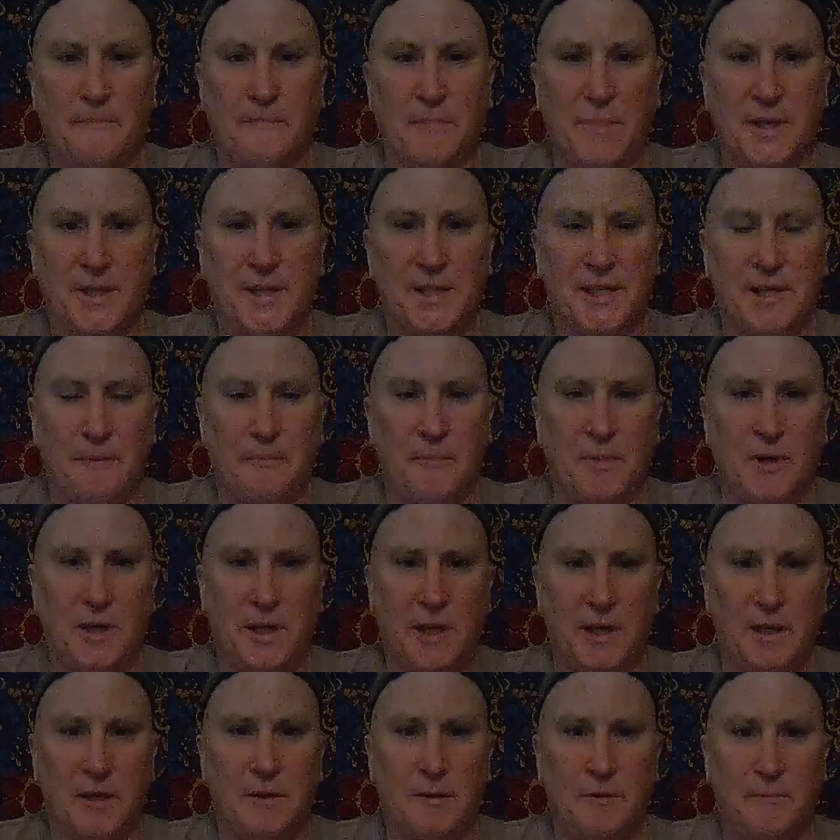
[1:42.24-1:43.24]
but
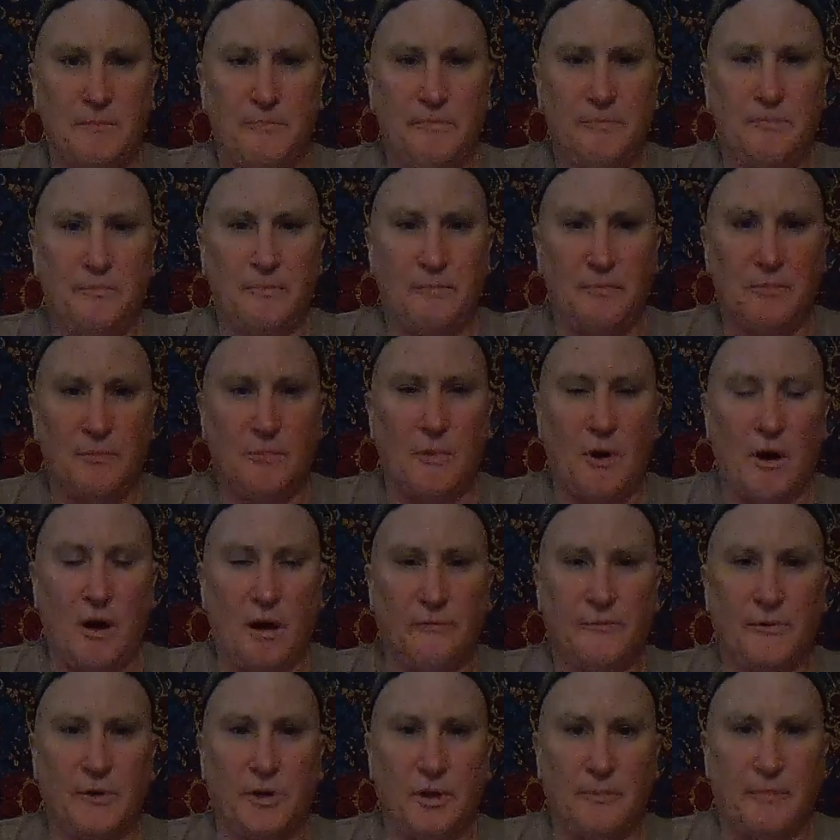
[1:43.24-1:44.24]
somebody
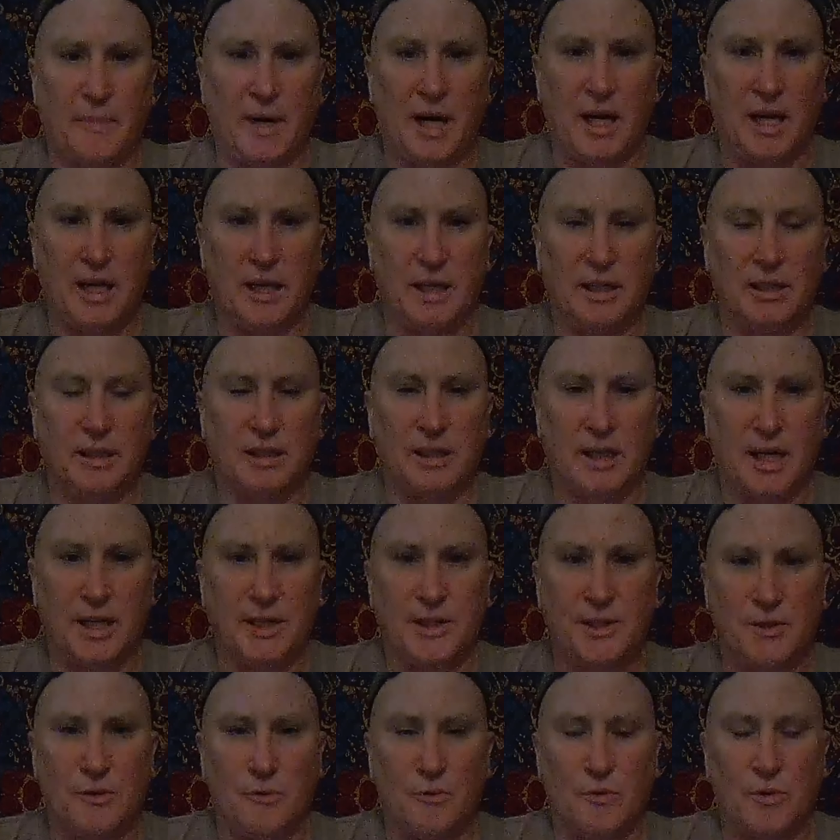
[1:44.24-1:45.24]
offered to buy it. I
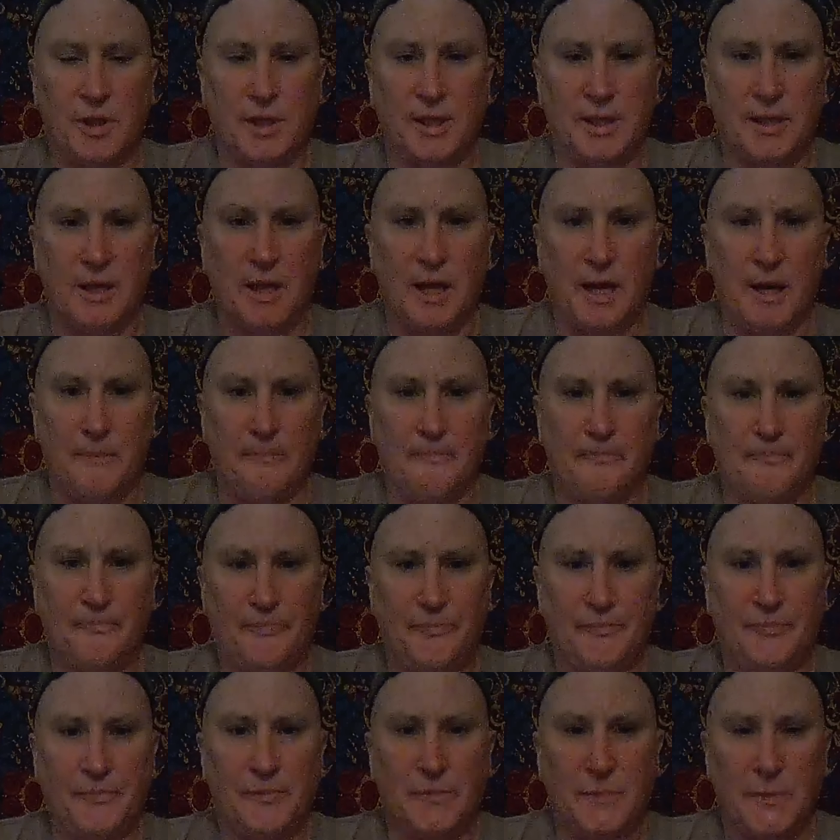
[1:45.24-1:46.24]
sold it to them,
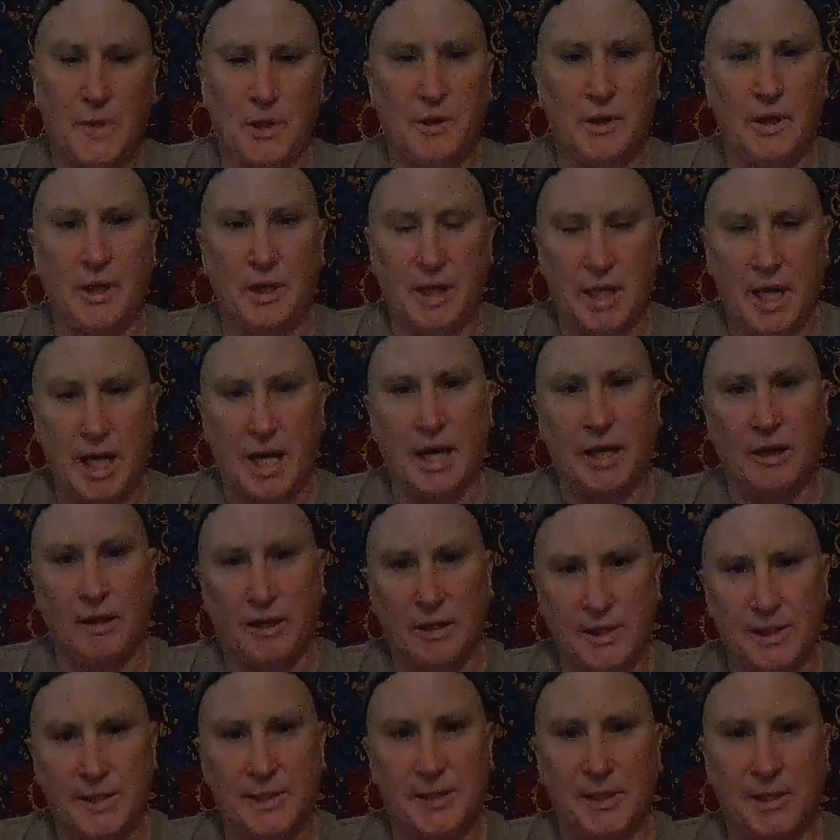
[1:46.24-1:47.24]
and then I
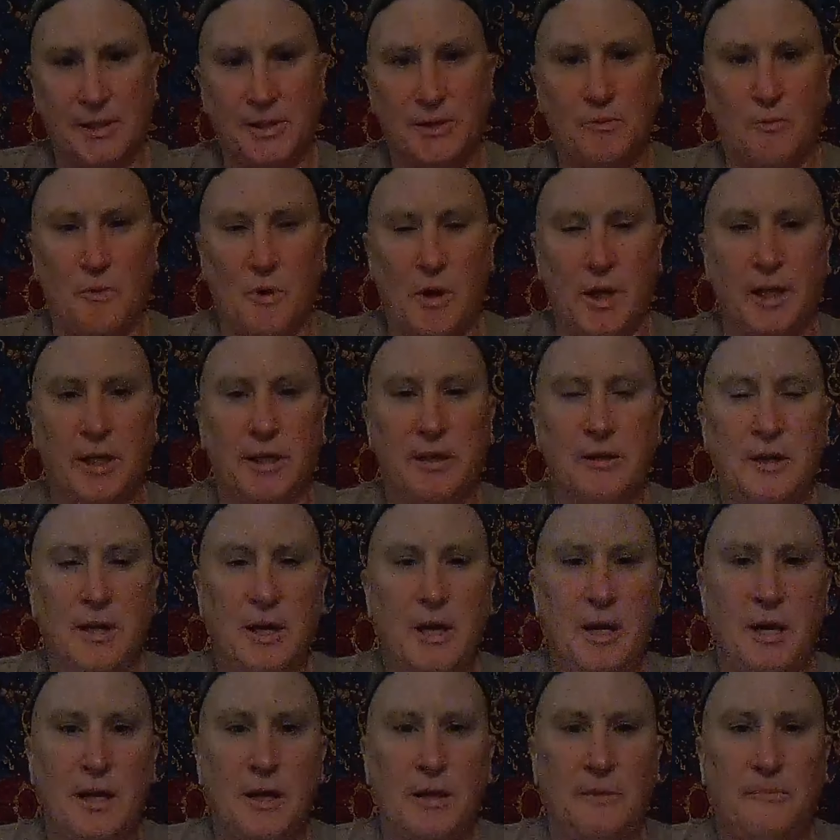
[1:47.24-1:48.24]
got the 620.
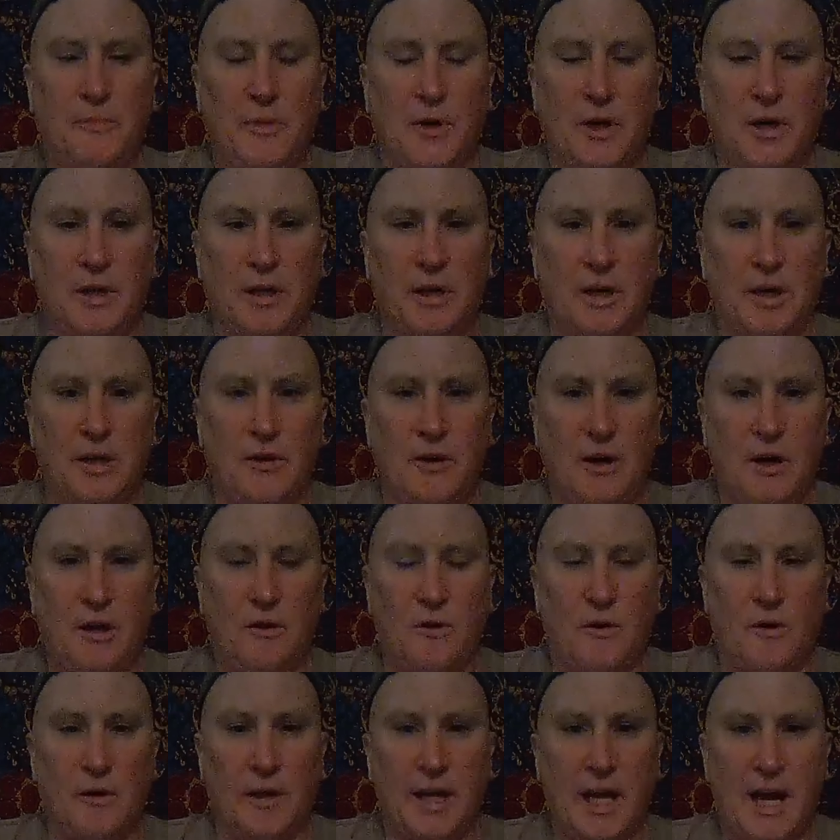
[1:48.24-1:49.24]
But
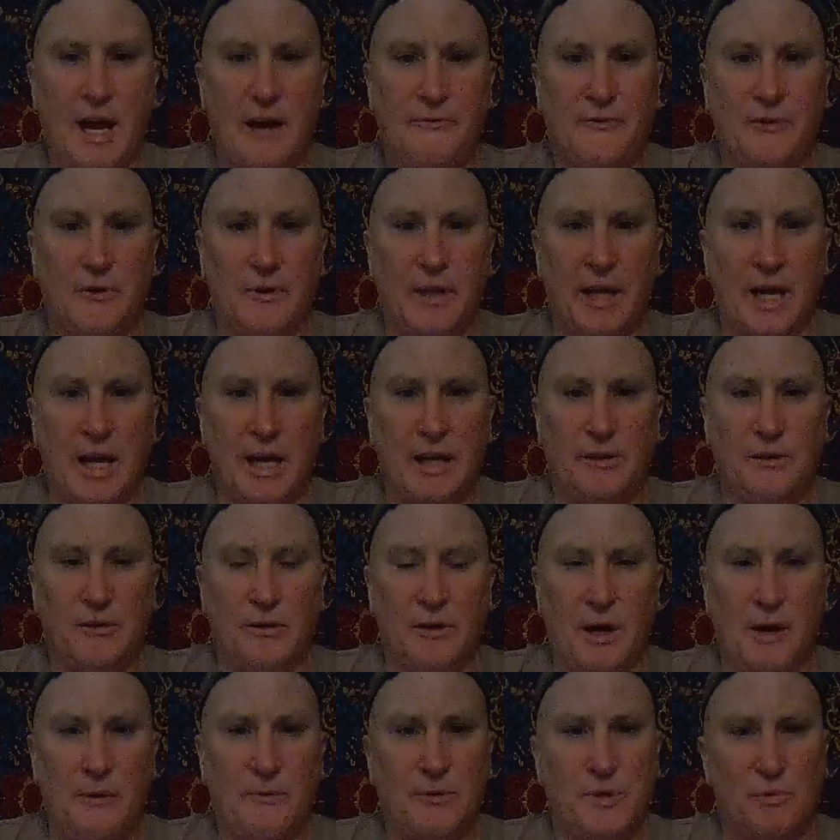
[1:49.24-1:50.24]
not long after that,
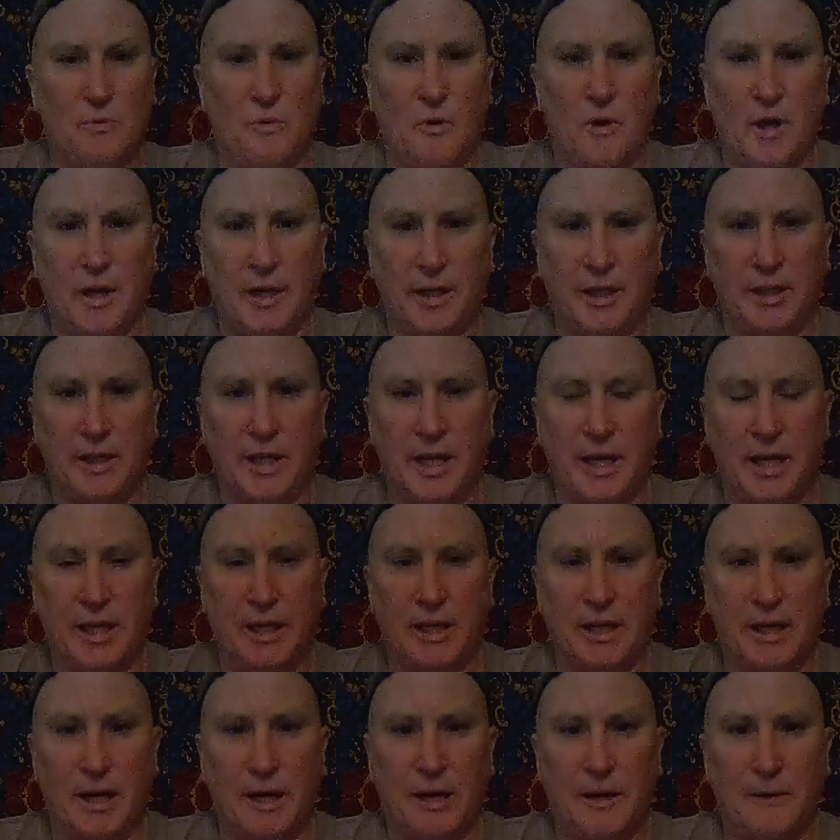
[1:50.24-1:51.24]
I was wanting
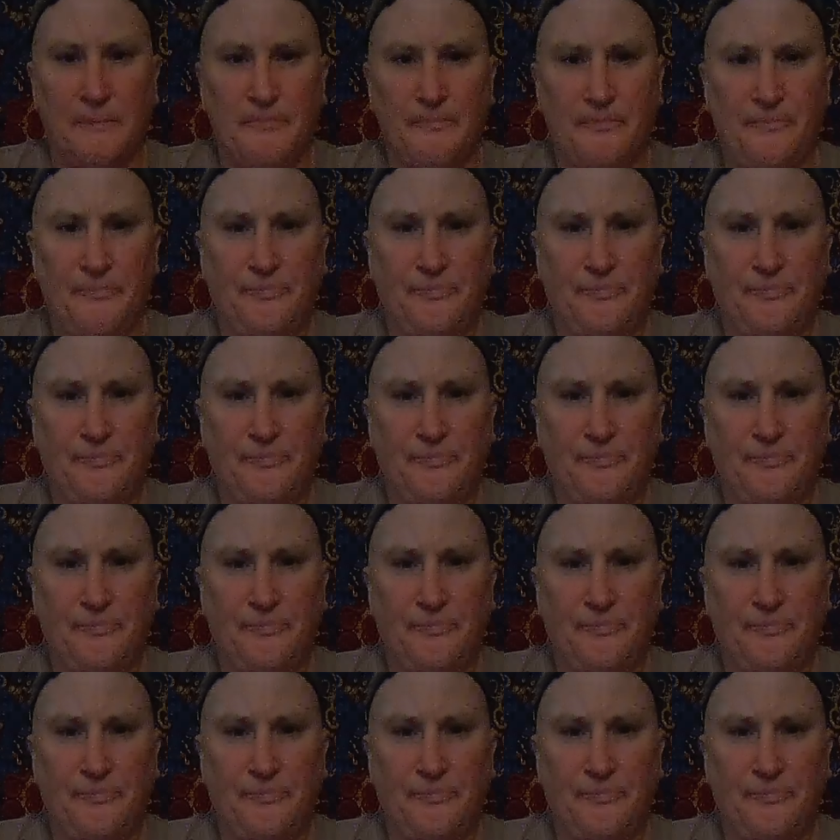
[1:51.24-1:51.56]
a